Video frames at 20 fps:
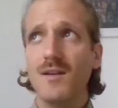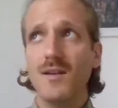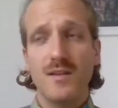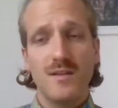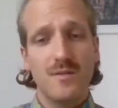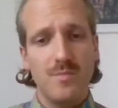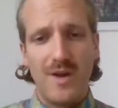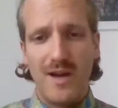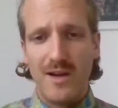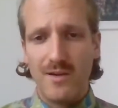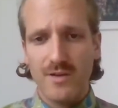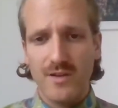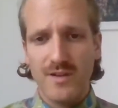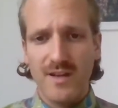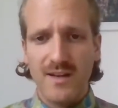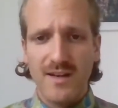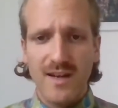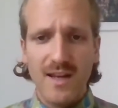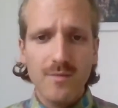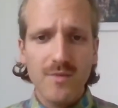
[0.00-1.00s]
spiral
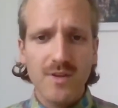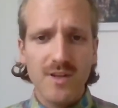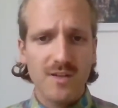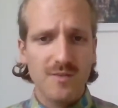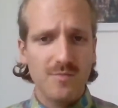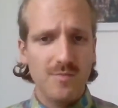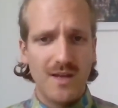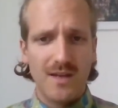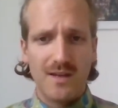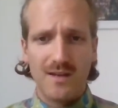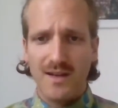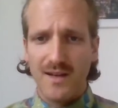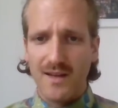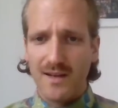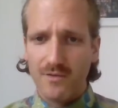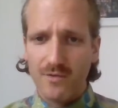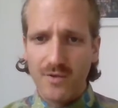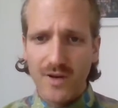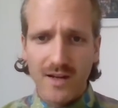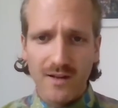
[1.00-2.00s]
dynamics by Claire
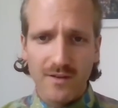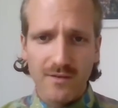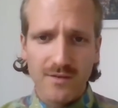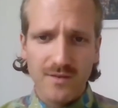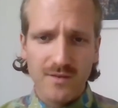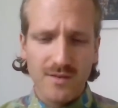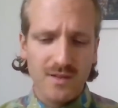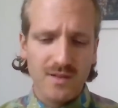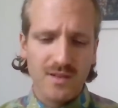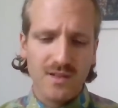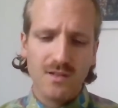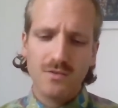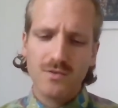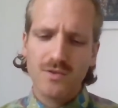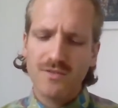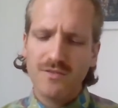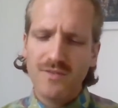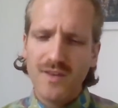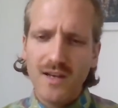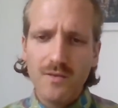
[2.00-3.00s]
Graves, the ego
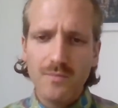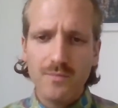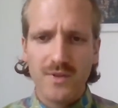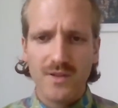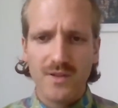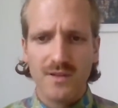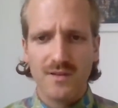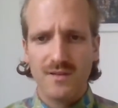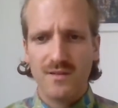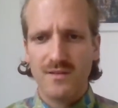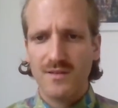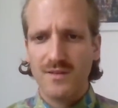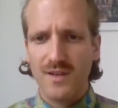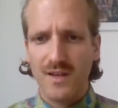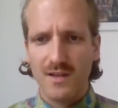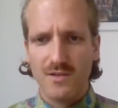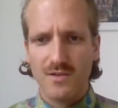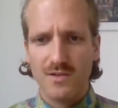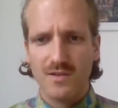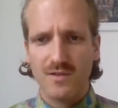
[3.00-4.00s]
development
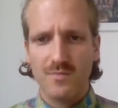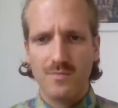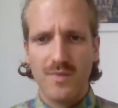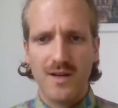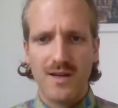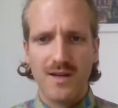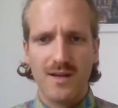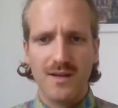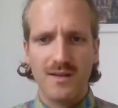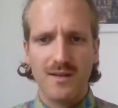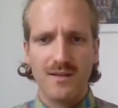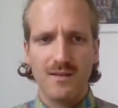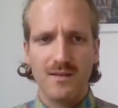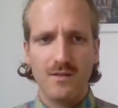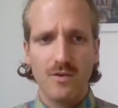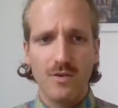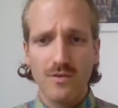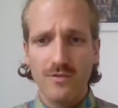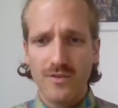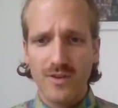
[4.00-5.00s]
stages by
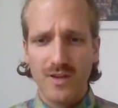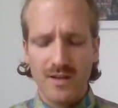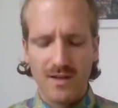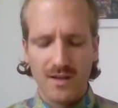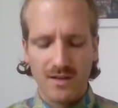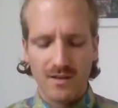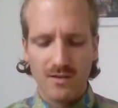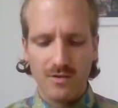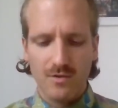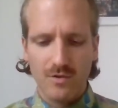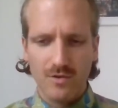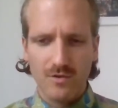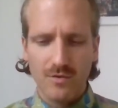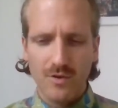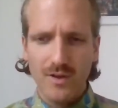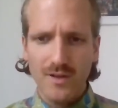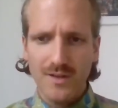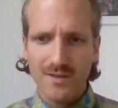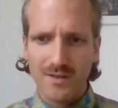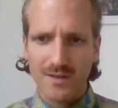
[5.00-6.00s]
Löwinger and
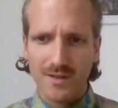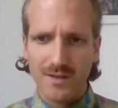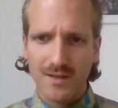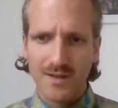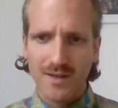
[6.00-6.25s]
Cook-Reuter,